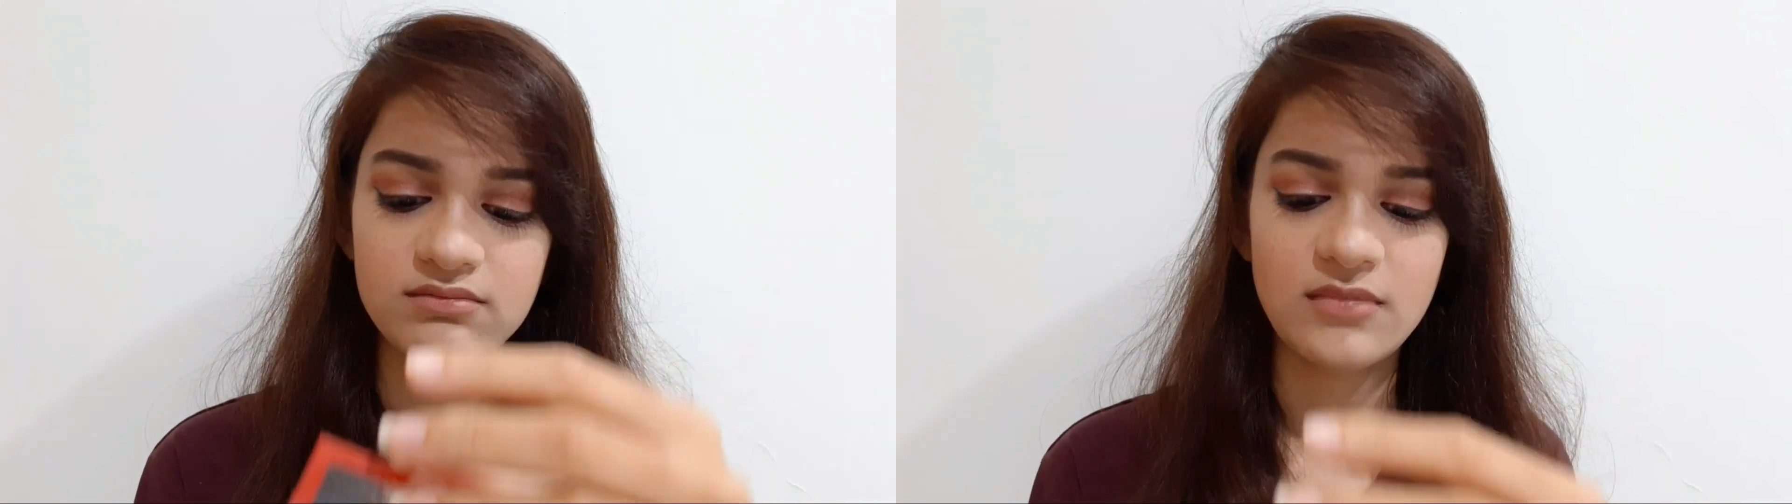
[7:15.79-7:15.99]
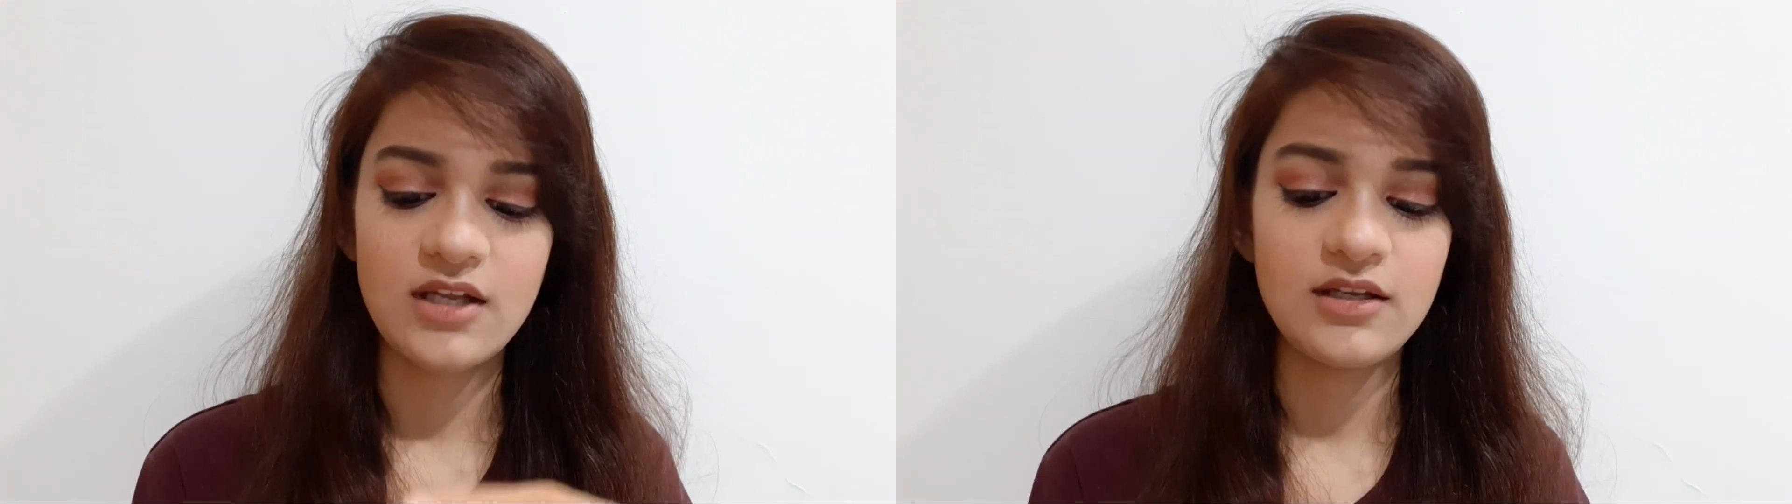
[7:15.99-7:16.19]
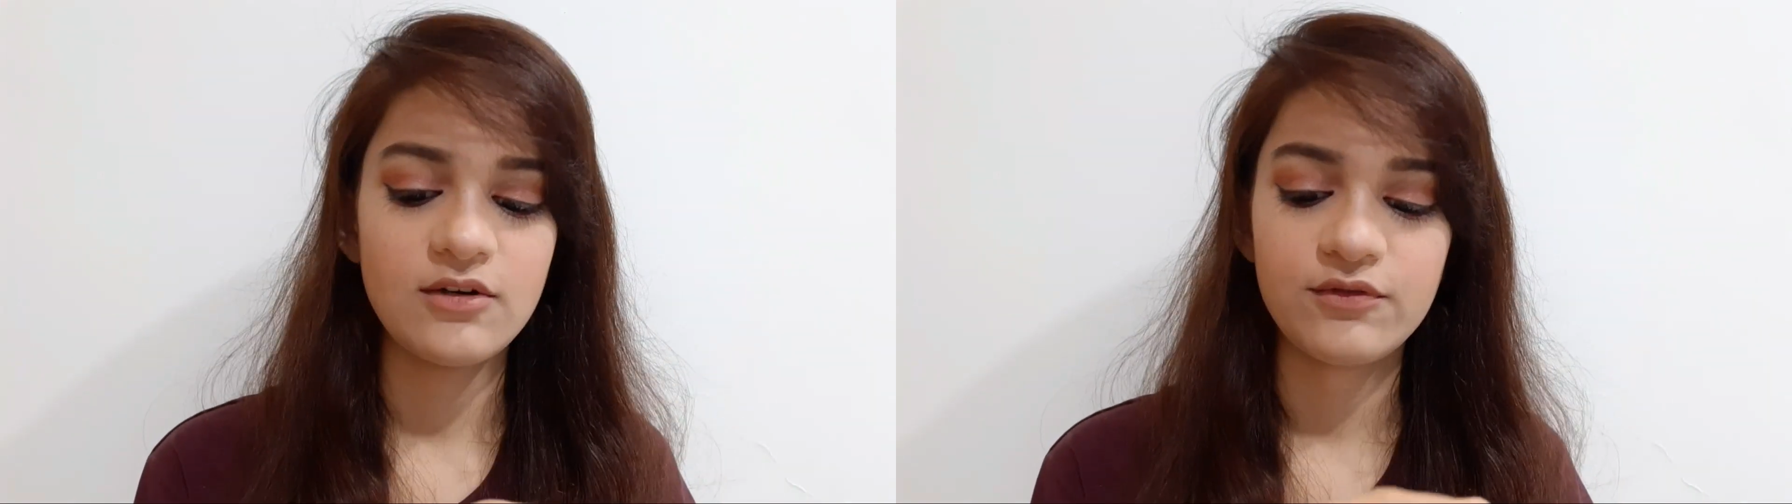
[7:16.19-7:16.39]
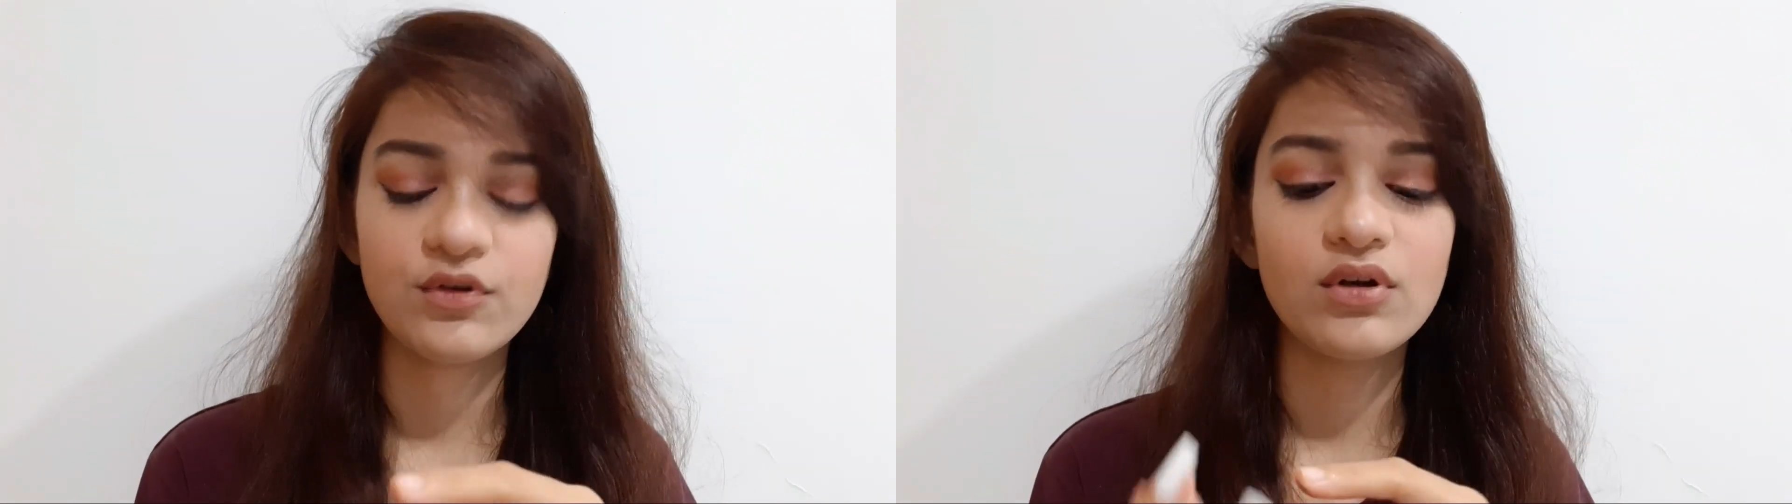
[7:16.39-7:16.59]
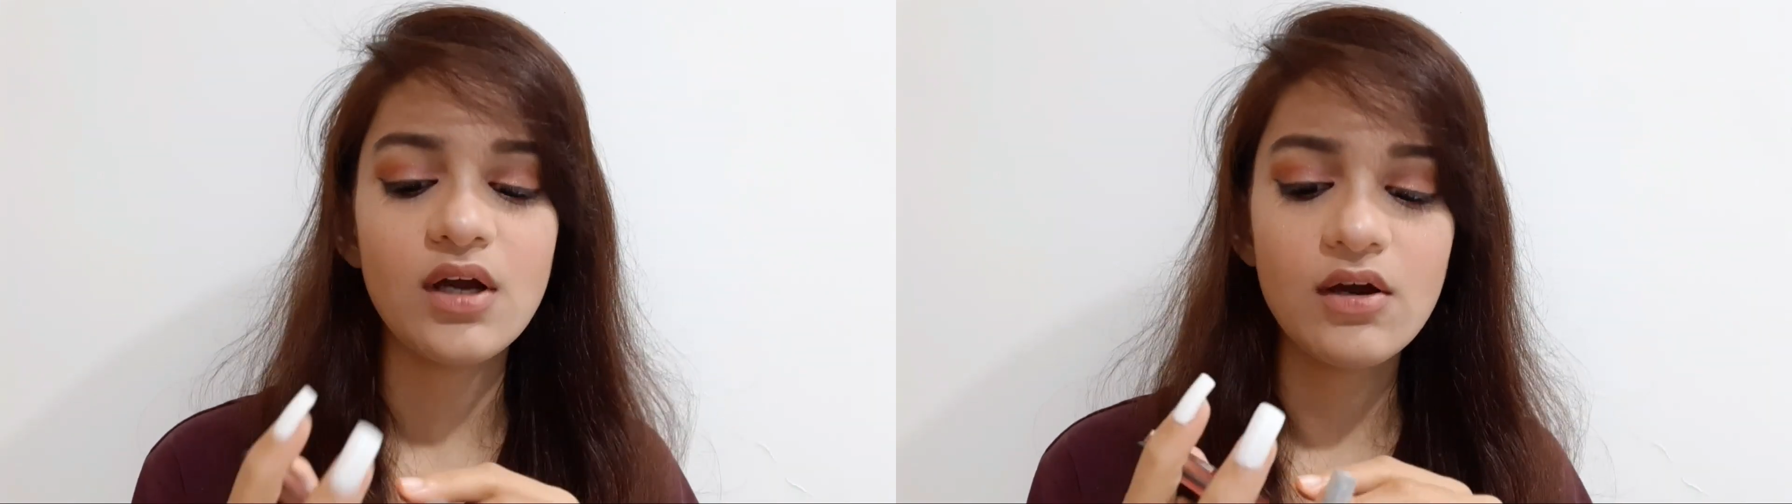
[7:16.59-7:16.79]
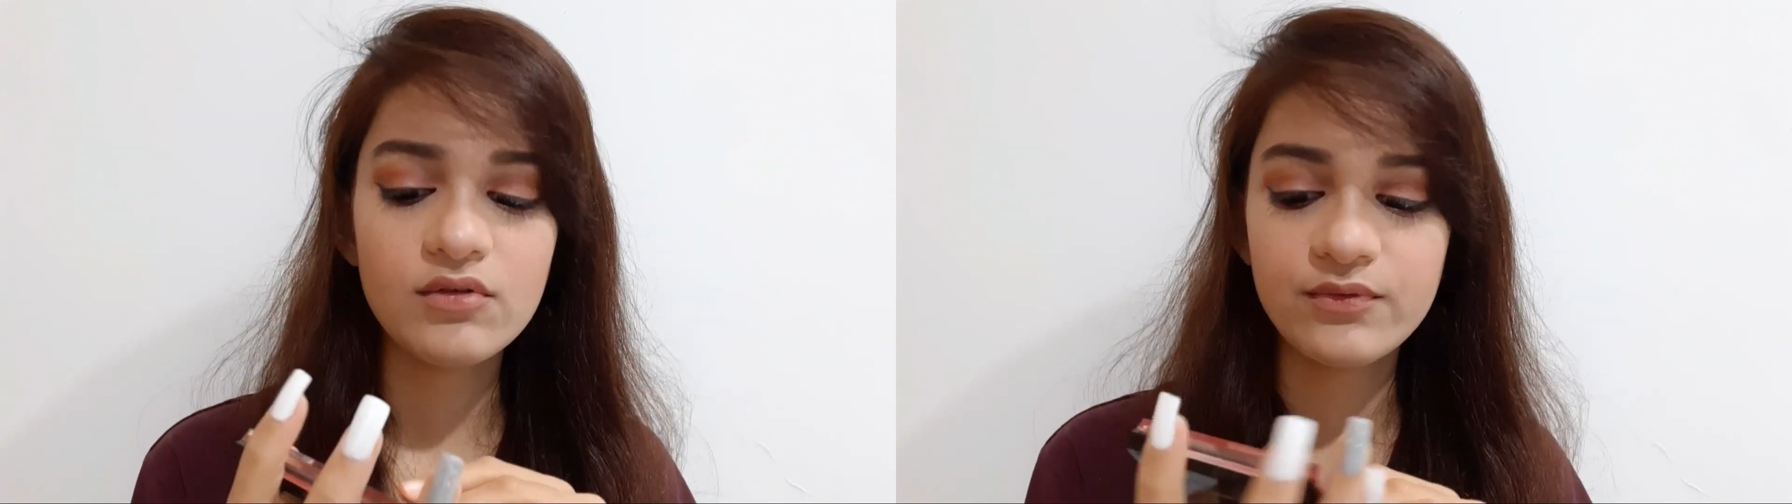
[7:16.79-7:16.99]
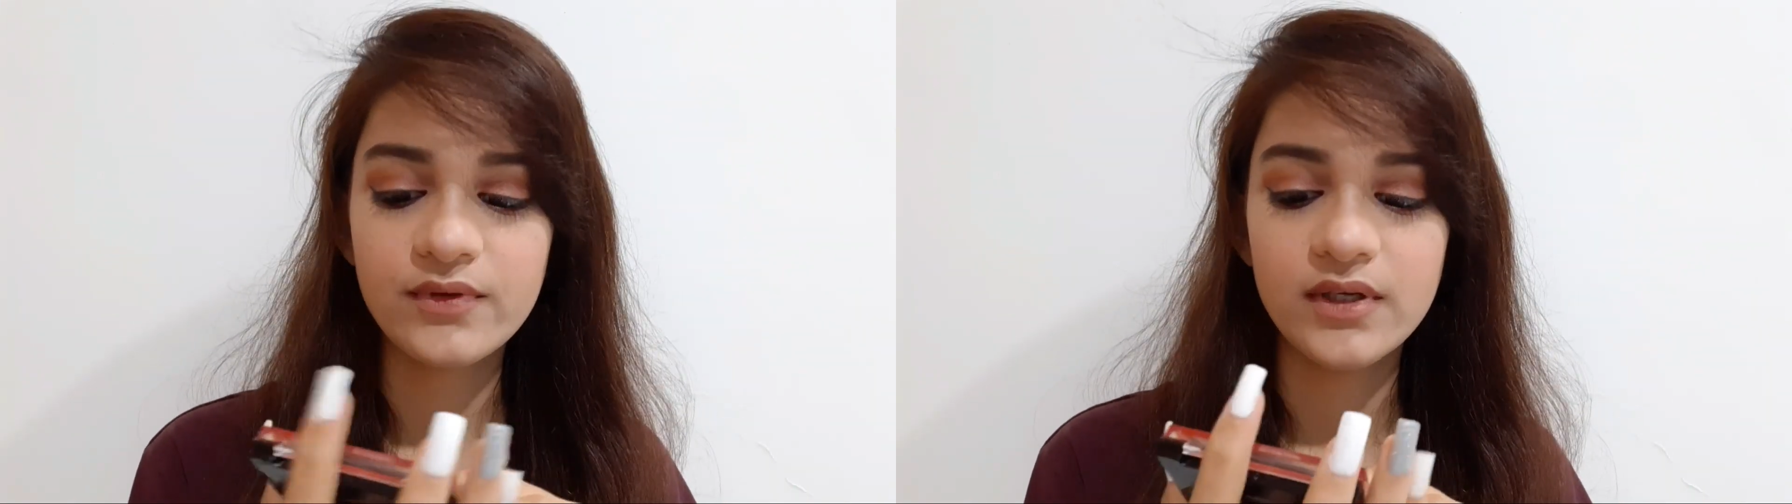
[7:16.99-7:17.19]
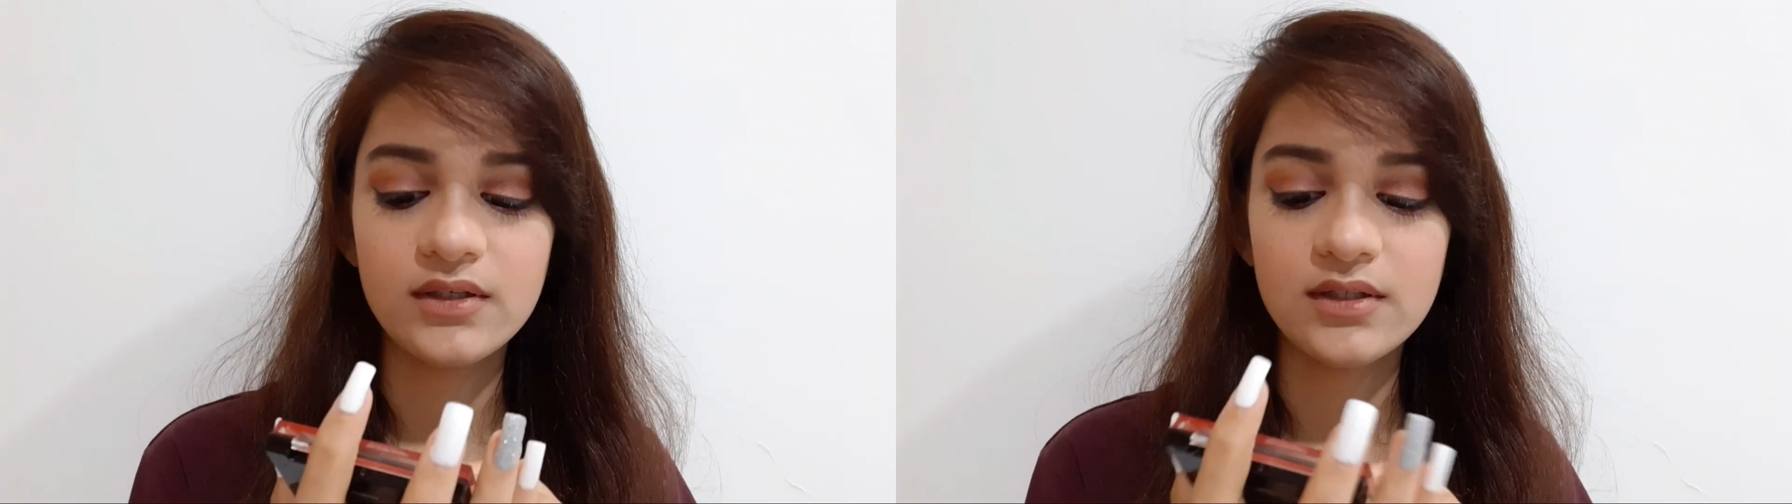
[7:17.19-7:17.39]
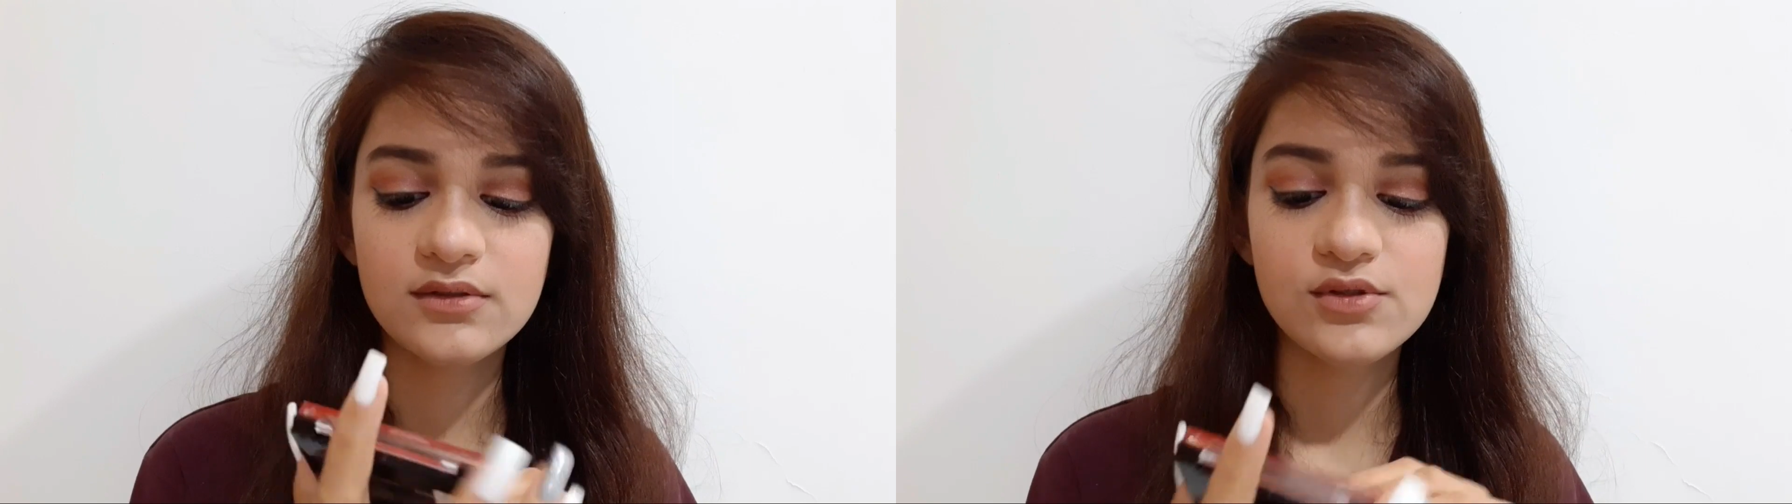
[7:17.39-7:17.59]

any of your outfit.